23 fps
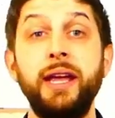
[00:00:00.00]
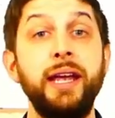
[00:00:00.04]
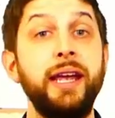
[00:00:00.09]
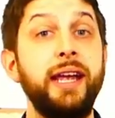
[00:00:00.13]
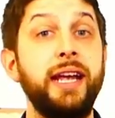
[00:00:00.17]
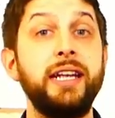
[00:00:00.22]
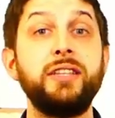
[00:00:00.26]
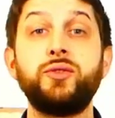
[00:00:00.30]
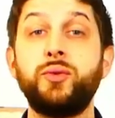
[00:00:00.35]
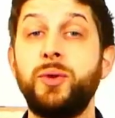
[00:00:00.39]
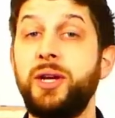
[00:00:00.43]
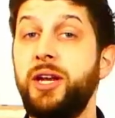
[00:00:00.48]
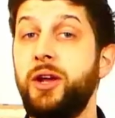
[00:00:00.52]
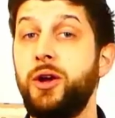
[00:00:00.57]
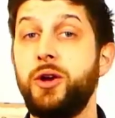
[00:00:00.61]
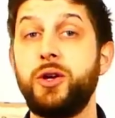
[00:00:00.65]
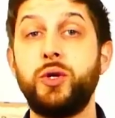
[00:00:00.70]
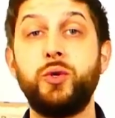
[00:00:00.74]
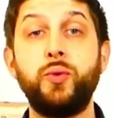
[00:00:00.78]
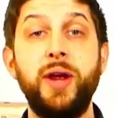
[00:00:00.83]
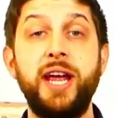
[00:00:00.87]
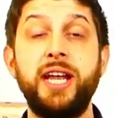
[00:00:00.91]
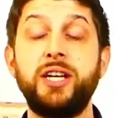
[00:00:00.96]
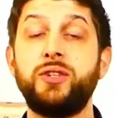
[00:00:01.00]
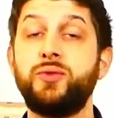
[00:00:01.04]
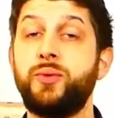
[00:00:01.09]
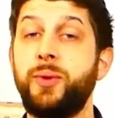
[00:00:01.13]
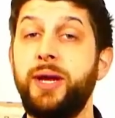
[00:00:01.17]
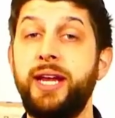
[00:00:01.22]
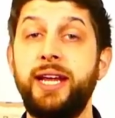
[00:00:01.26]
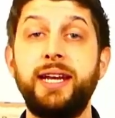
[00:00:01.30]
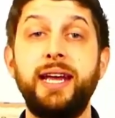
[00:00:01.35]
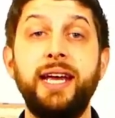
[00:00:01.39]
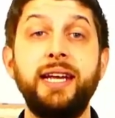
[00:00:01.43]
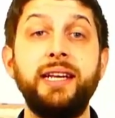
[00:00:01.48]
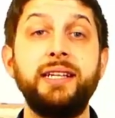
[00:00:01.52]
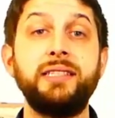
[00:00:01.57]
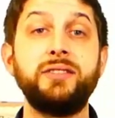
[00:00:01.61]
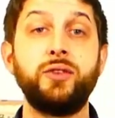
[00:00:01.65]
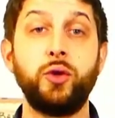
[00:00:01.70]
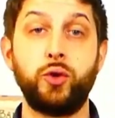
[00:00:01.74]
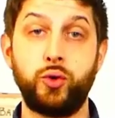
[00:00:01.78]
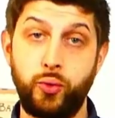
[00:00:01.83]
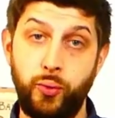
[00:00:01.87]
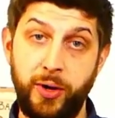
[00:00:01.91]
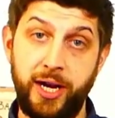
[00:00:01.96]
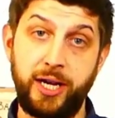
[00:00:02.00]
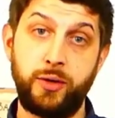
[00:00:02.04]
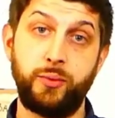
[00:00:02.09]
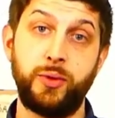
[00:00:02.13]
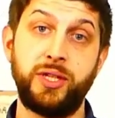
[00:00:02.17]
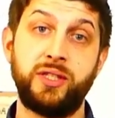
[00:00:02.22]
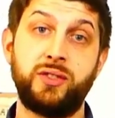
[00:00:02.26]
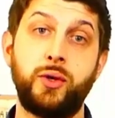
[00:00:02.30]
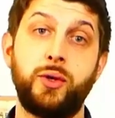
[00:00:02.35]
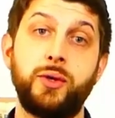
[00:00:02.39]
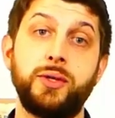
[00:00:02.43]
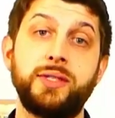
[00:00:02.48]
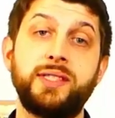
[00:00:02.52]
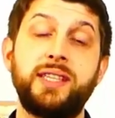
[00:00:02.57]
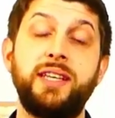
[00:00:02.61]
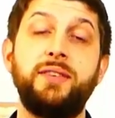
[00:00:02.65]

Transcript: It's really a great read, and it's a great resource